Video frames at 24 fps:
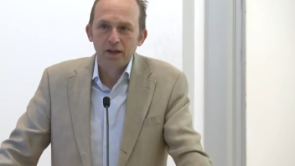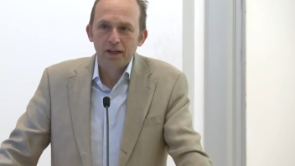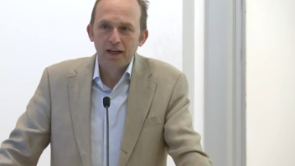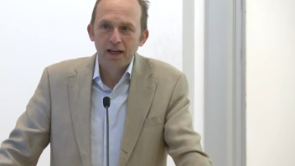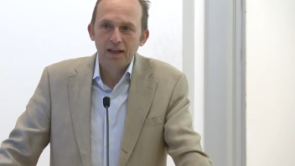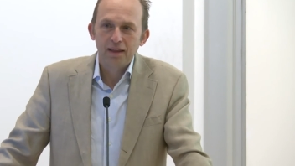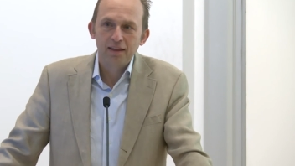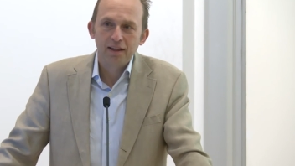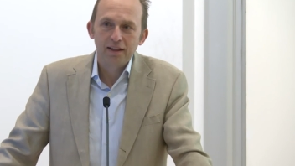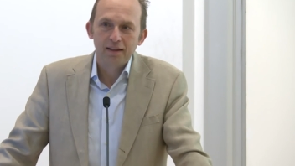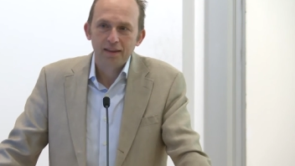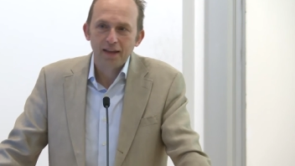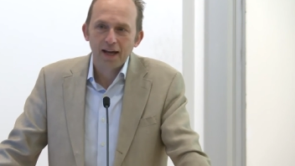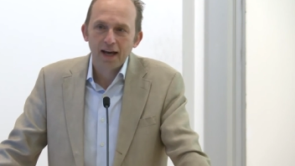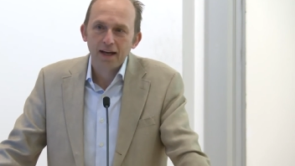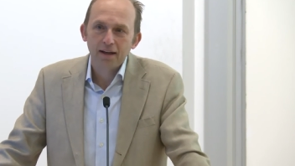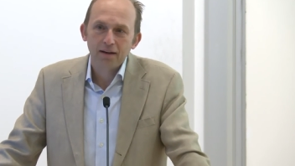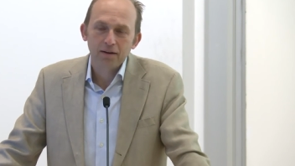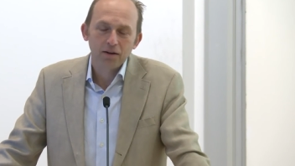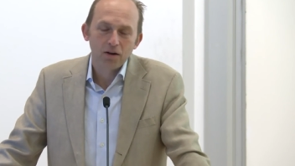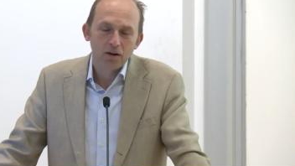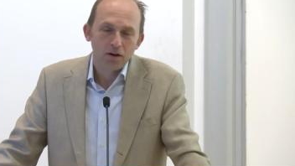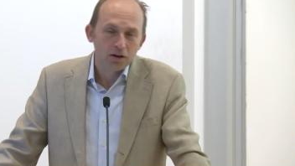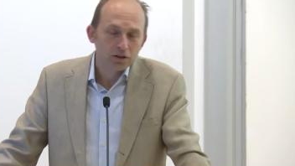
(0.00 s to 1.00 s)
And I think
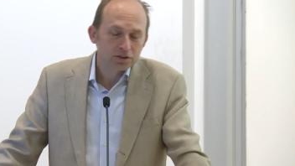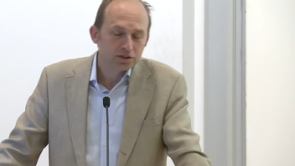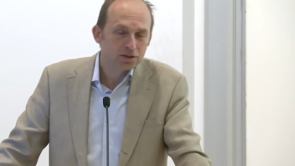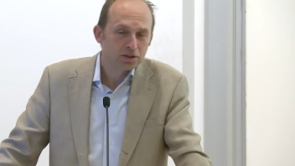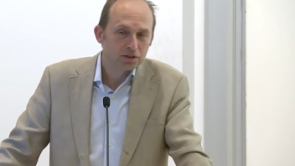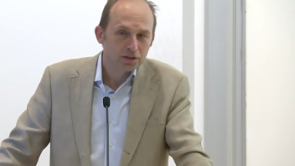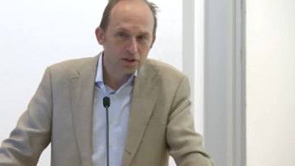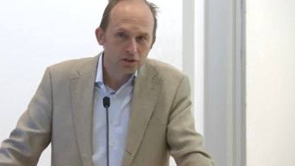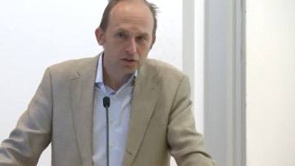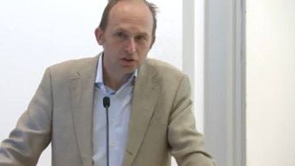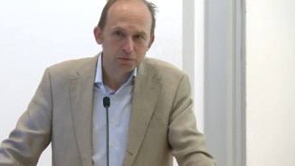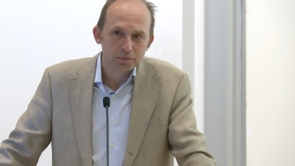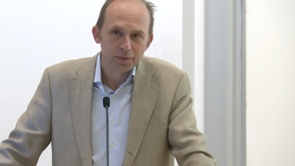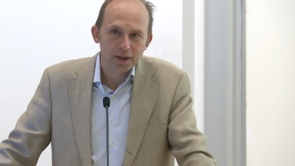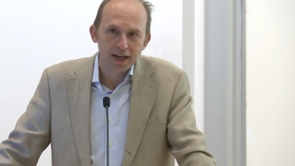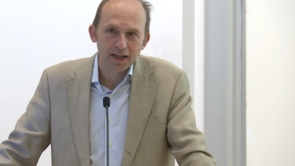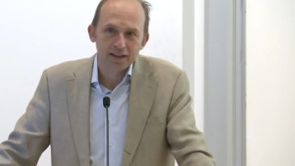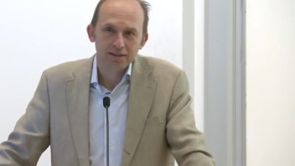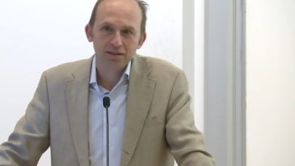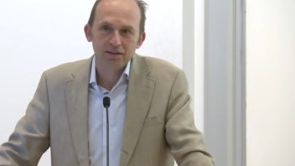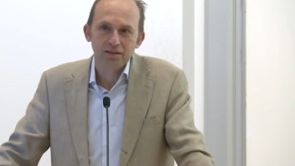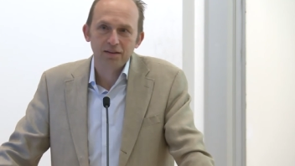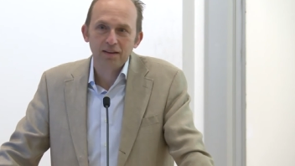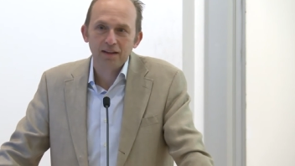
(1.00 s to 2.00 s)
that also goes
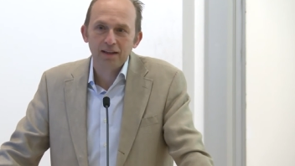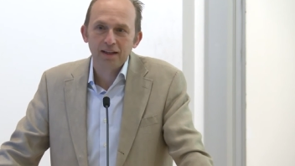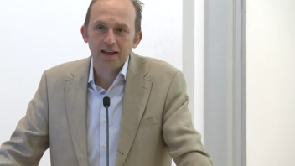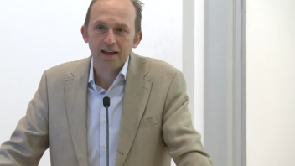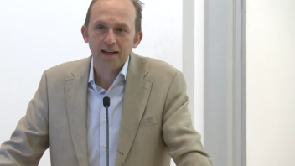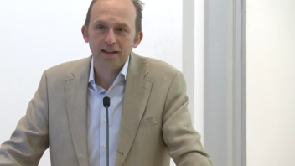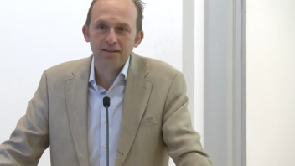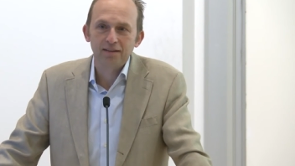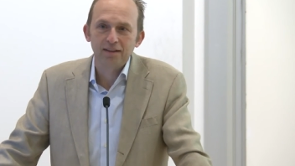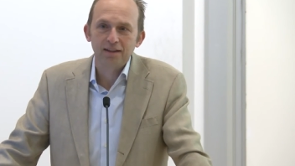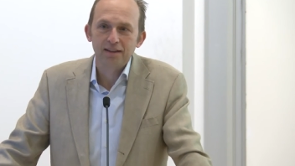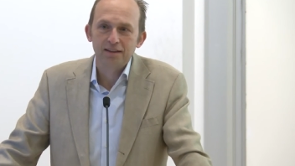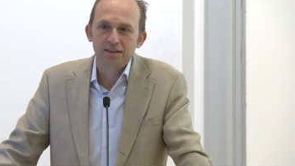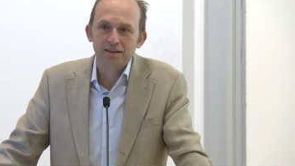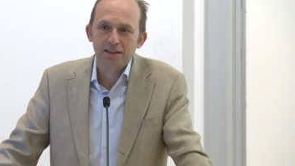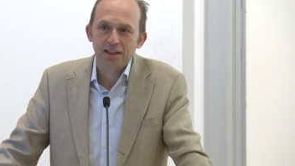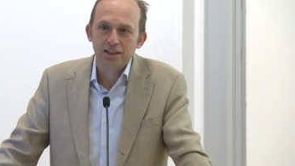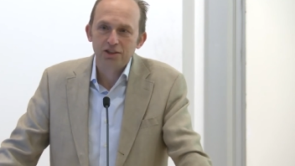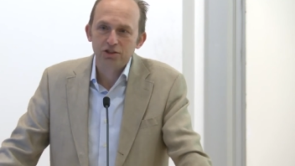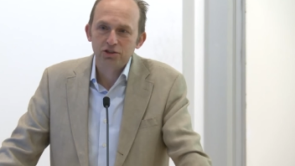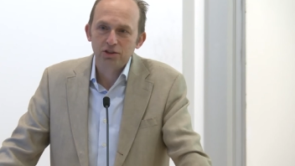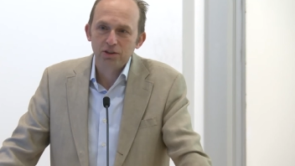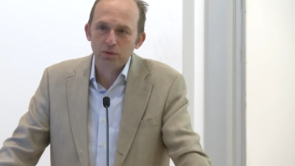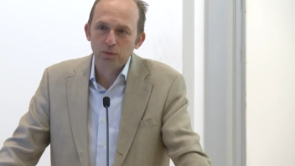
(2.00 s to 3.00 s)
back to the 18th
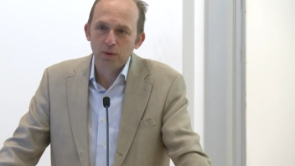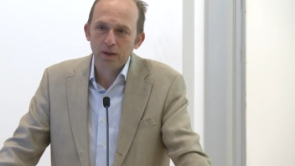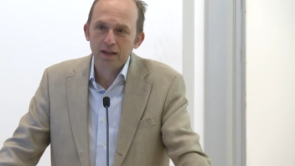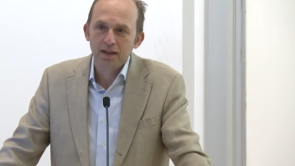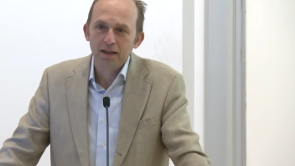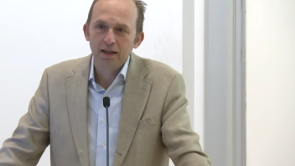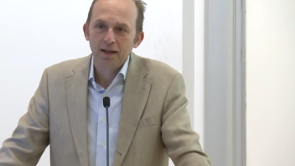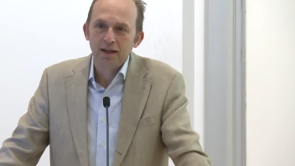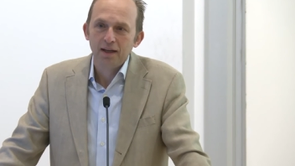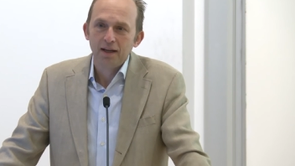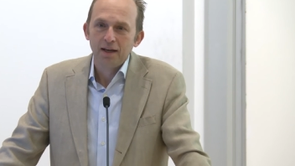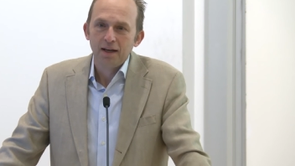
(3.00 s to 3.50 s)
century when